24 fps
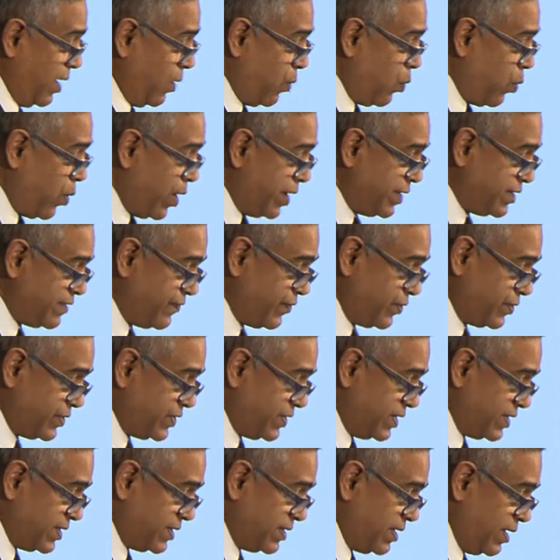wonderful
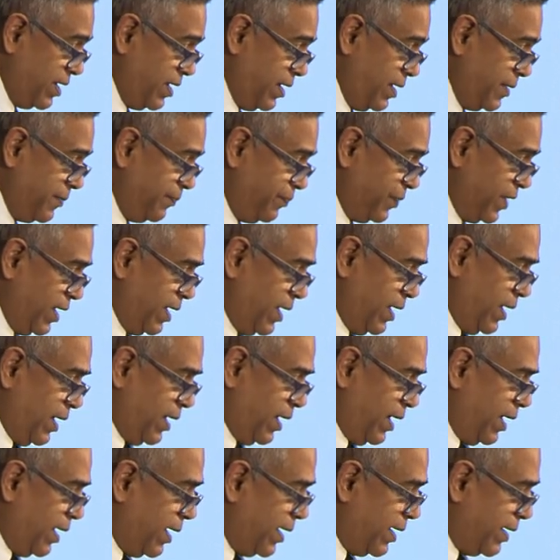to see.
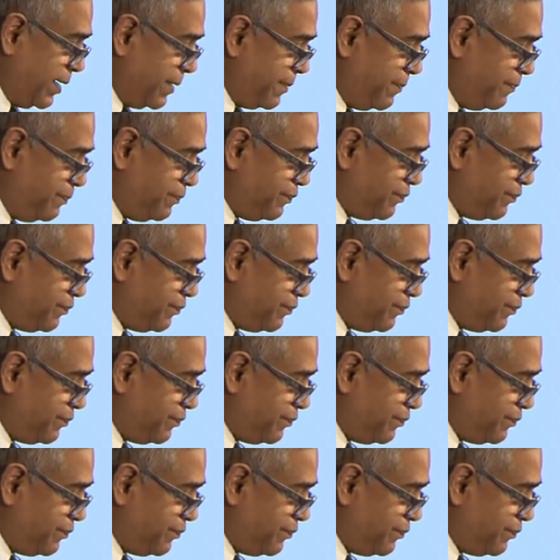I